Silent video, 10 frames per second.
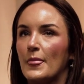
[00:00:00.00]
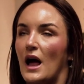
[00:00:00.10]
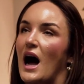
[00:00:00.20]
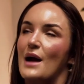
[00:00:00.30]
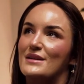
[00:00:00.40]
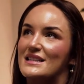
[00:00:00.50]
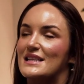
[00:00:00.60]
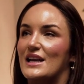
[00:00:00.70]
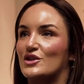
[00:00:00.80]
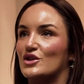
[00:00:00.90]
I'm
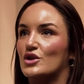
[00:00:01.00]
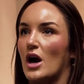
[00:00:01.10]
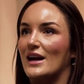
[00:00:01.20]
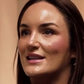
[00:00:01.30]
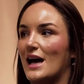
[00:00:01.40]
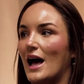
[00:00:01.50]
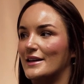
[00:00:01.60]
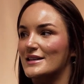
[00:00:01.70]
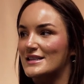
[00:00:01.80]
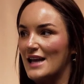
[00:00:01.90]
instead just trying to
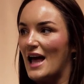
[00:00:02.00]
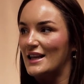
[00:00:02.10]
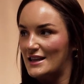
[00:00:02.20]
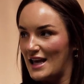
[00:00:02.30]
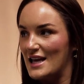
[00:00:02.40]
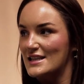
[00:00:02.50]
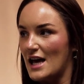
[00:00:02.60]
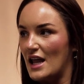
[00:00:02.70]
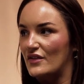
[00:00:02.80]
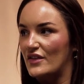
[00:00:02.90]
understand their
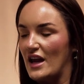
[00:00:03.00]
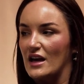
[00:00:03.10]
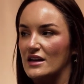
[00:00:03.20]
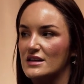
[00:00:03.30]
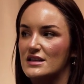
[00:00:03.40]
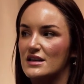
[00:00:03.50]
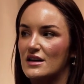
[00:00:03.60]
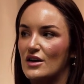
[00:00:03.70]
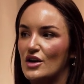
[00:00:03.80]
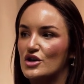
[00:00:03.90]
side of things
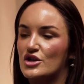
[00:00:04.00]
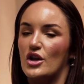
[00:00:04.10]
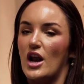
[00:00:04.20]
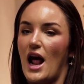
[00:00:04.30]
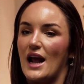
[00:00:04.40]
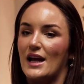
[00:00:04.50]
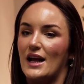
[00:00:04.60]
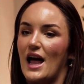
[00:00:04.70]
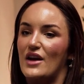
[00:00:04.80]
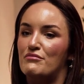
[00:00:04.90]
so that I can
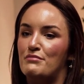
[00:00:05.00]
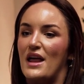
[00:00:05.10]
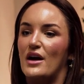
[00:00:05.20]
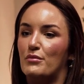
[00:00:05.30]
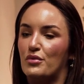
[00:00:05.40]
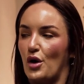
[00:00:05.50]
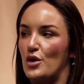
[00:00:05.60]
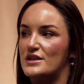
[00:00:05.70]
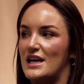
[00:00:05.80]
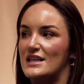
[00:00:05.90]
kind of better
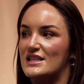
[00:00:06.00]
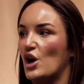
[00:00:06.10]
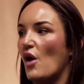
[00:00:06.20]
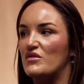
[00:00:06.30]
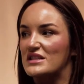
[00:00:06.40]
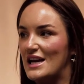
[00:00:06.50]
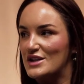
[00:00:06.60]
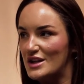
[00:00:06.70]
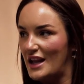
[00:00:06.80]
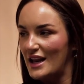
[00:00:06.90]
process the
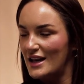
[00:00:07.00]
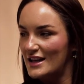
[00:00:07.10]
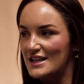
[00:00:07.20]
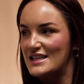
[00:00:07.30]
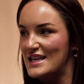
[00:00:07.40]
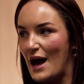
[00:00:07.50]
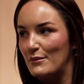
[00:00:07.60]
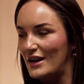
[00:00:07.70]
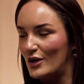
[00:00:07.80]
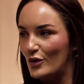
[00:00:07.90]
conversation that is
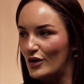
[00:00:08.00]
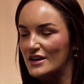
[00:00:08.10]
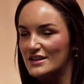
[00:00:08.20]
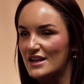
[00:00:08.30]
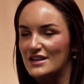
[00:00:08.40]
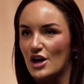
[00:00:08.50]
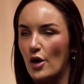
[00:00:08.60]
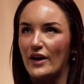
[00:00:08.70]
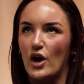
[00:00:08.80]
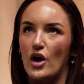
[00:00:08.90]
happening or is
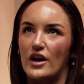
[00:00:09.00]
going on.